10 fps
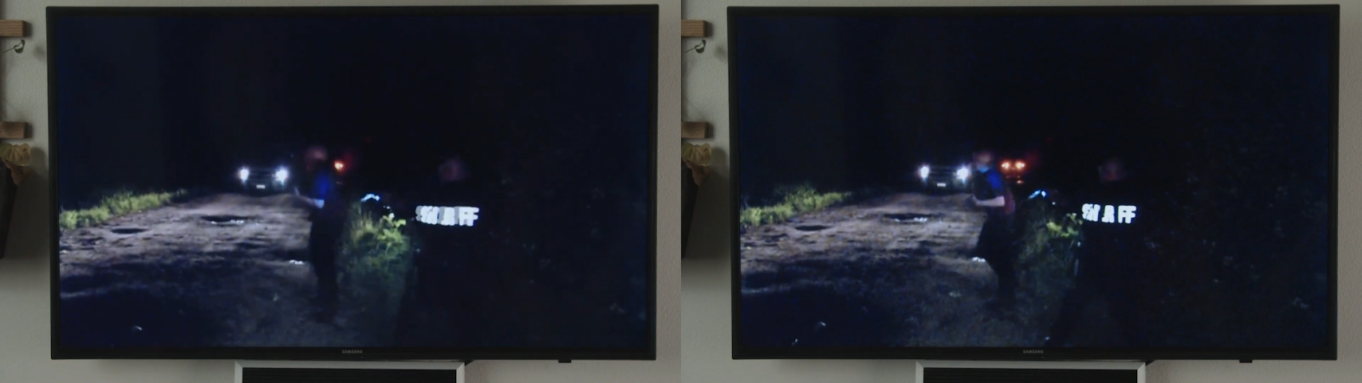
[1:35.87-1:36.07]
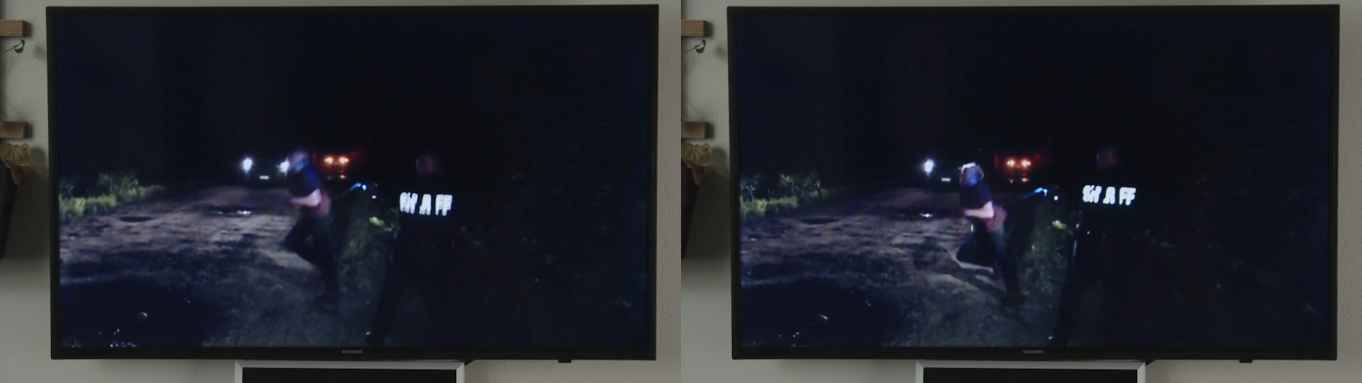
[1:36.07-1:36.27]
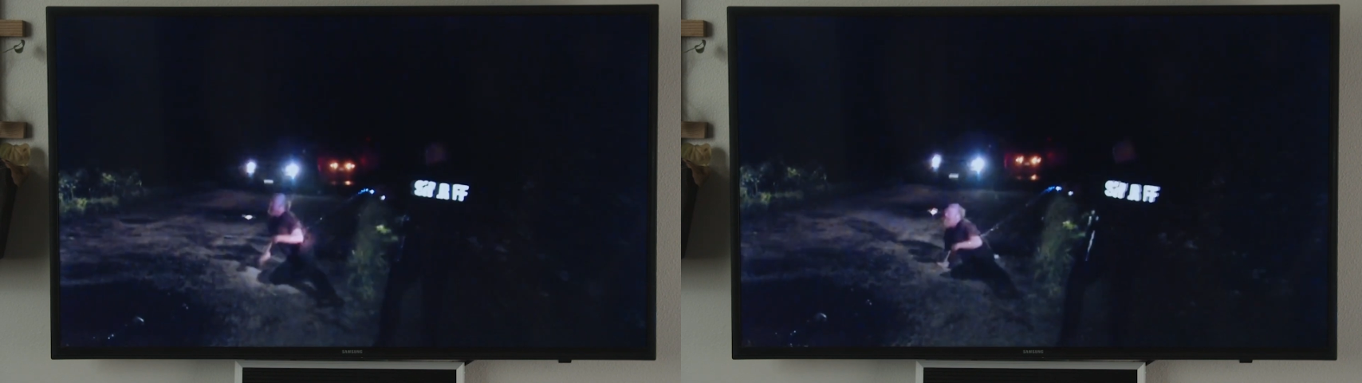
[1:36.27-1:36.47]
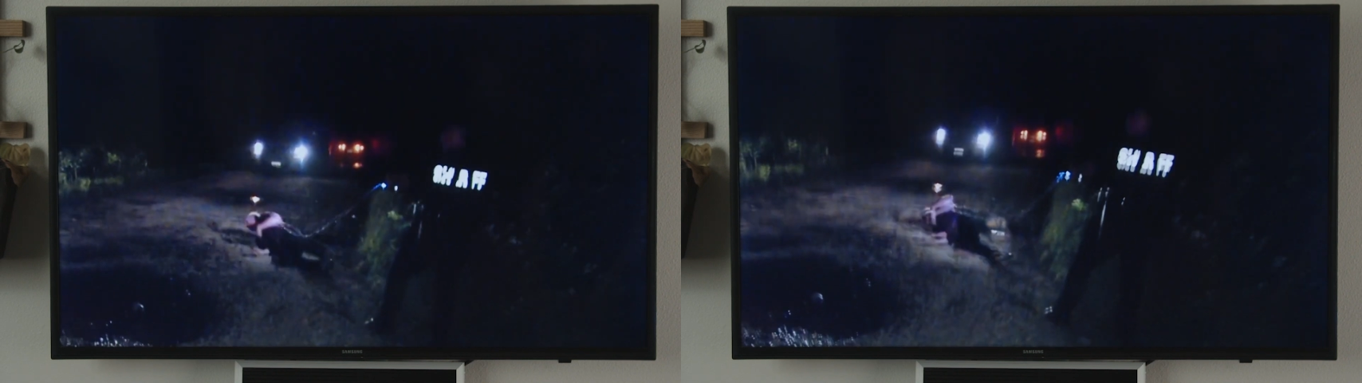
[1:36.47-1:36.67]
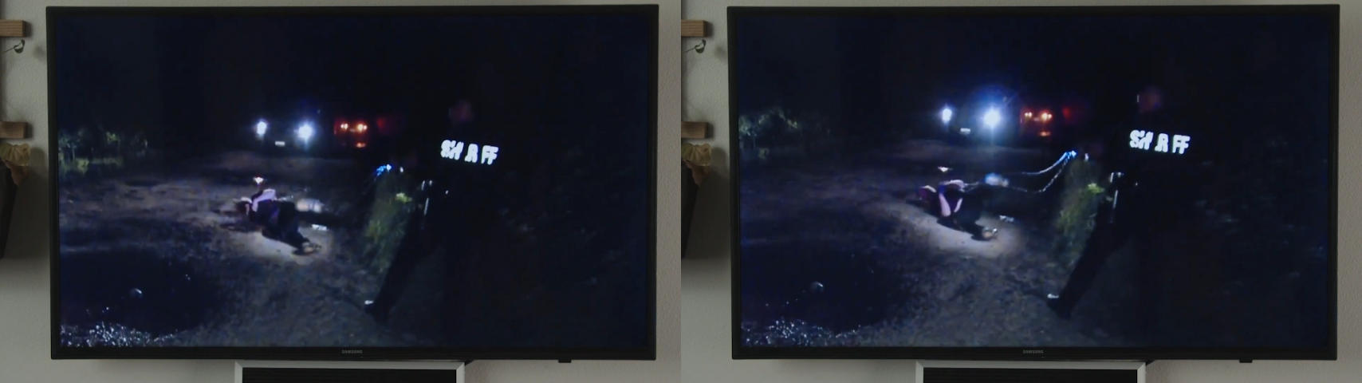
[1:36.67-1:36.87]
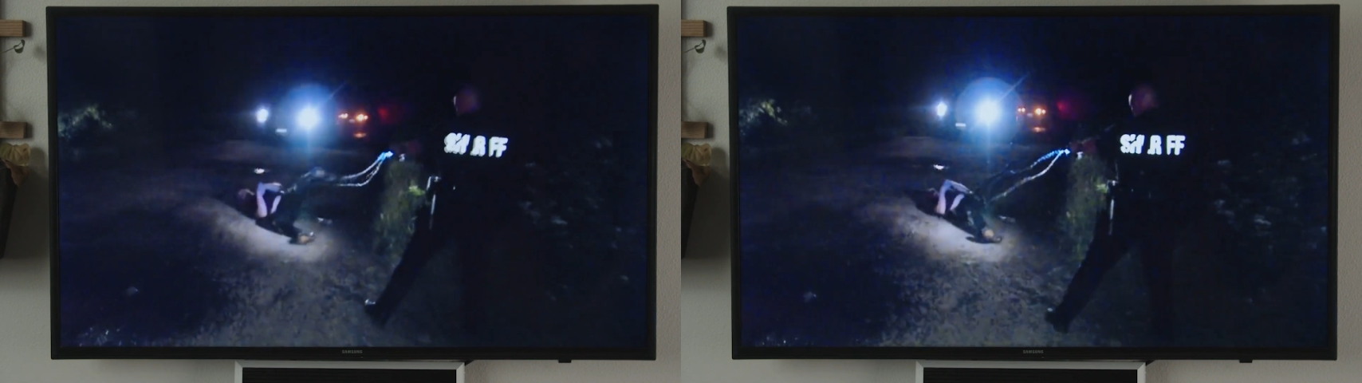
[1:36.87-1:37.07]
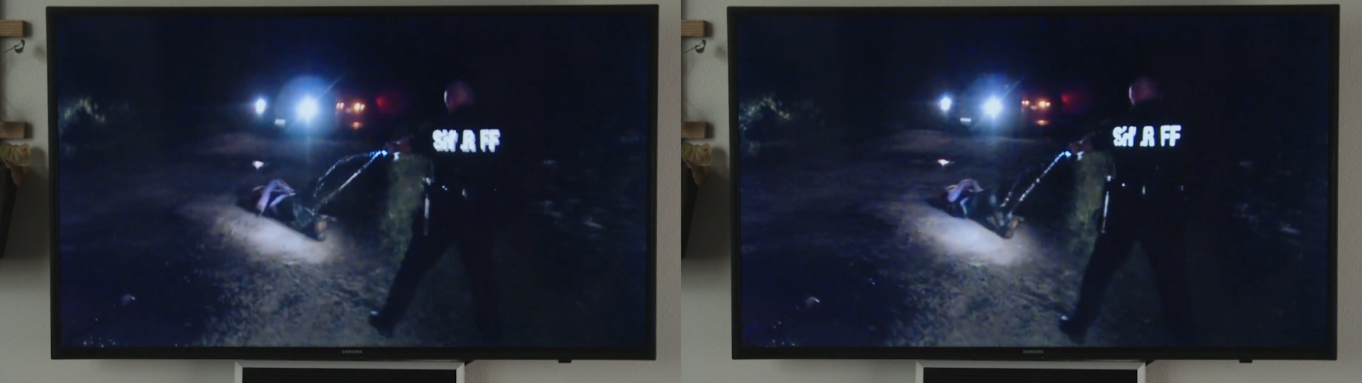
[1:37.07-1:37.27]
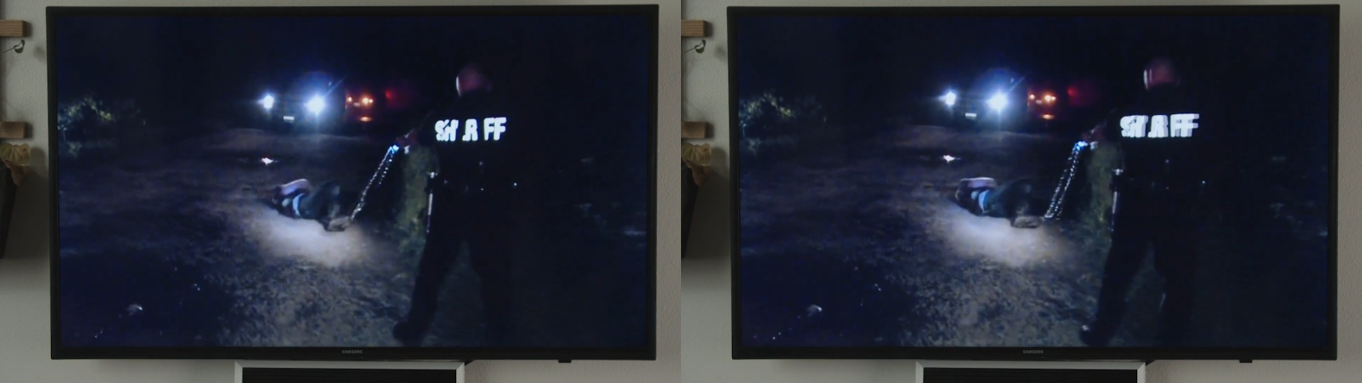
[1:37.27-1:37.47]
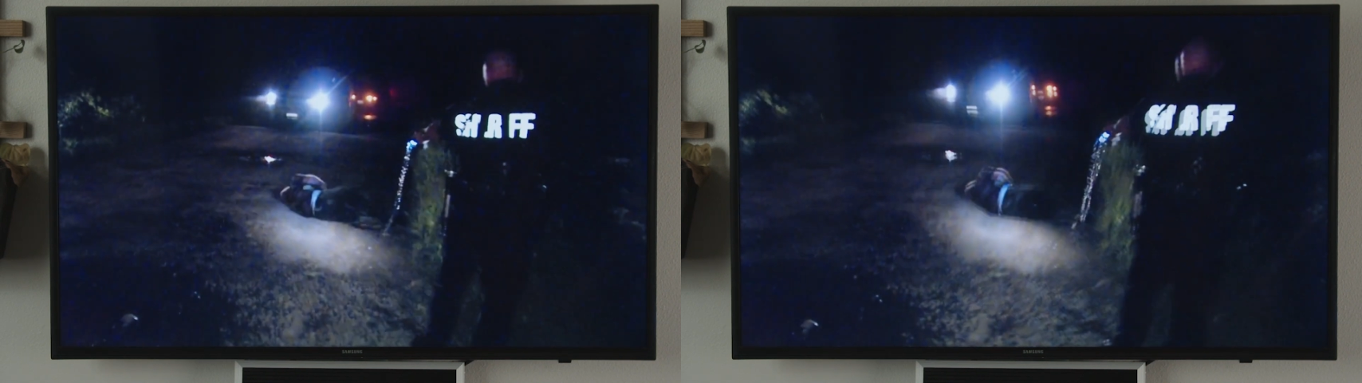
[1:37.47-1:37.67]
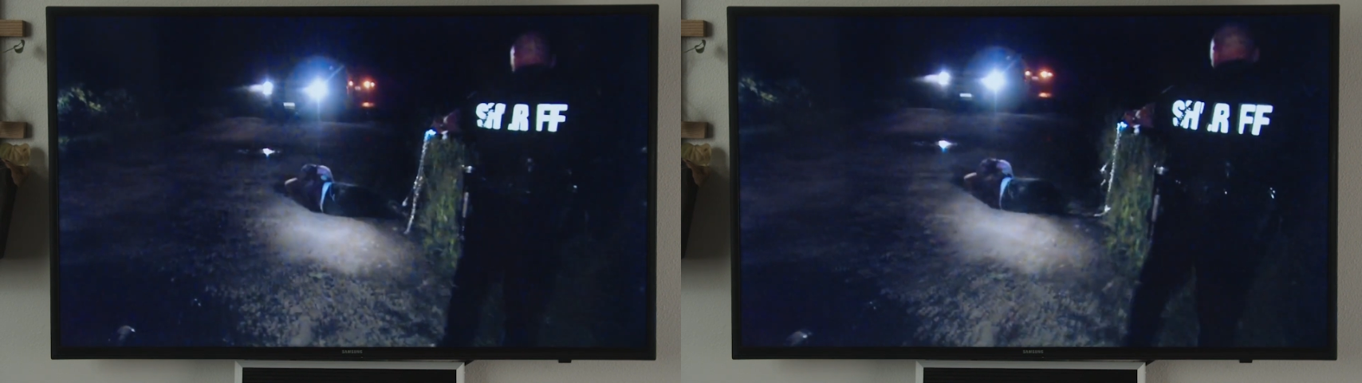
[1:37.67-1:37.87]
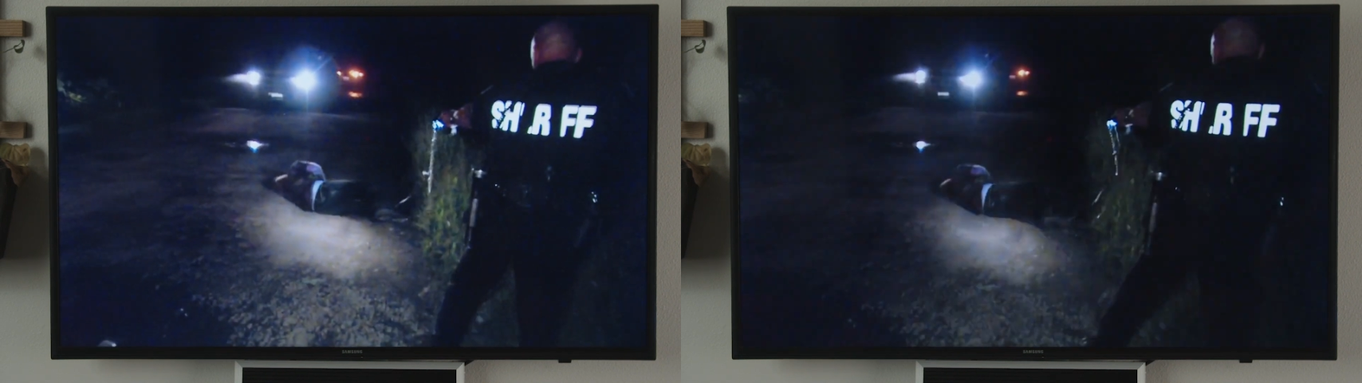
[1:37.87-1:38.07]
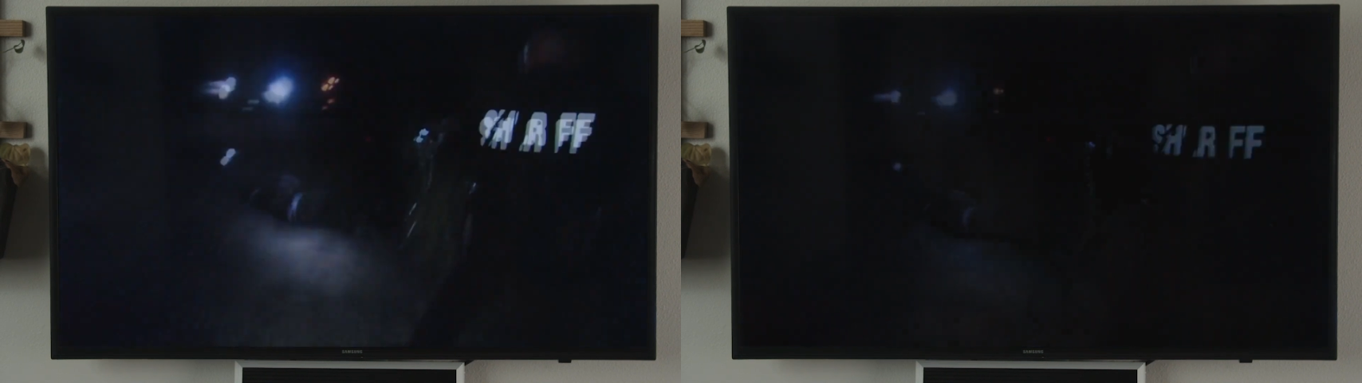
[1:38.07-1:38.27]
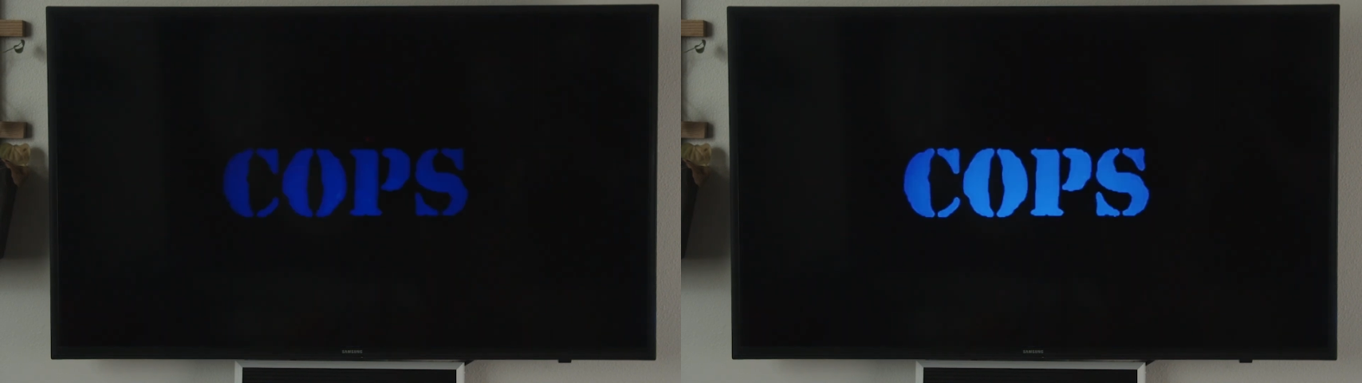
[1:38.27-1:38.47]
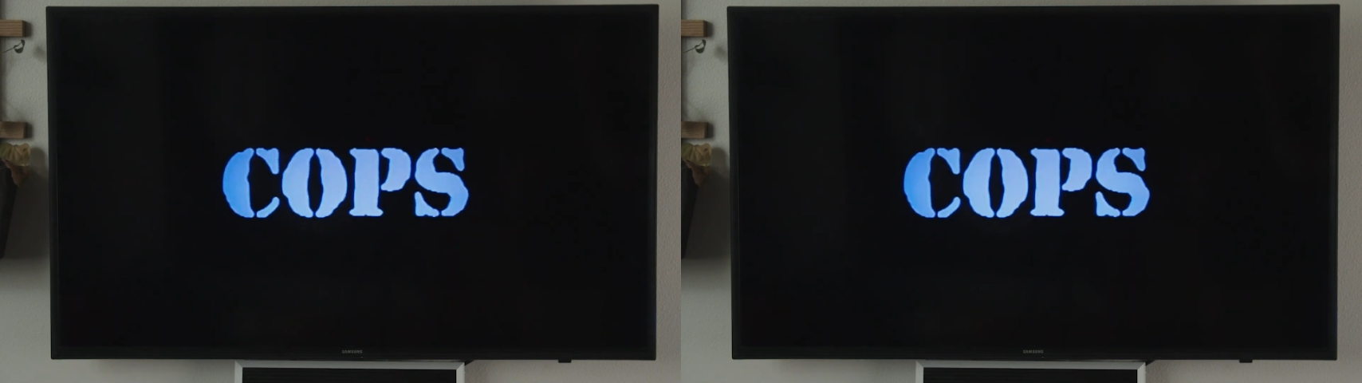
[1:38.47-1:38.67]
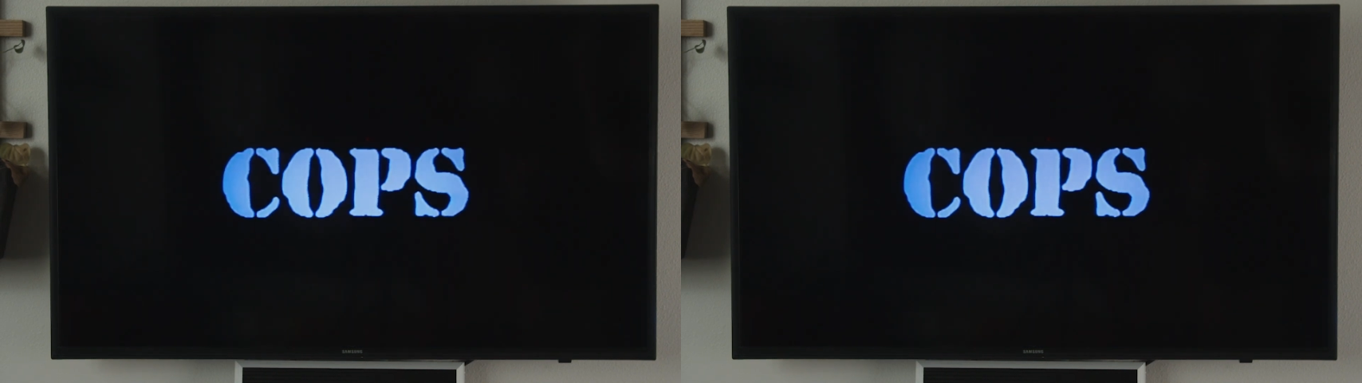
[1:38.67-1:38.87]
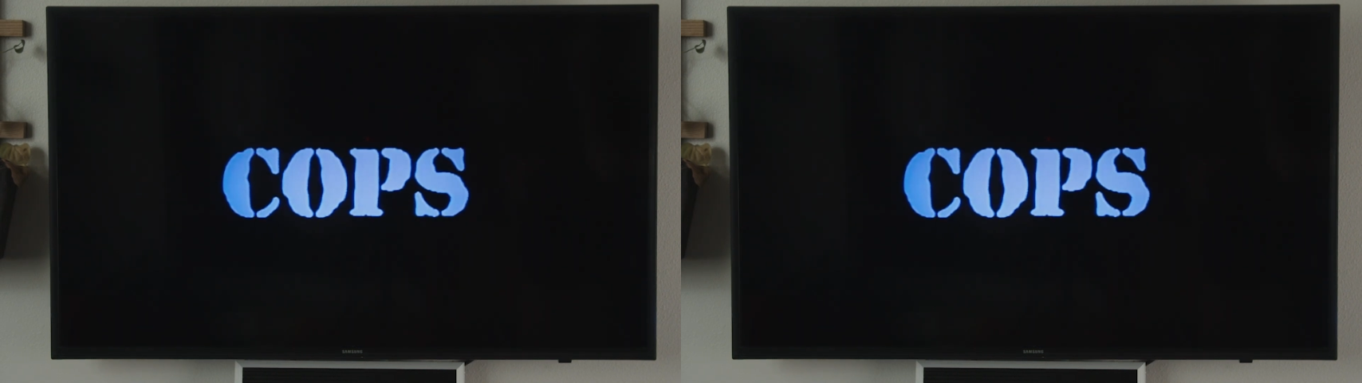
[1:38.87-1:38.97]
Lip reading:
(no speaker visible)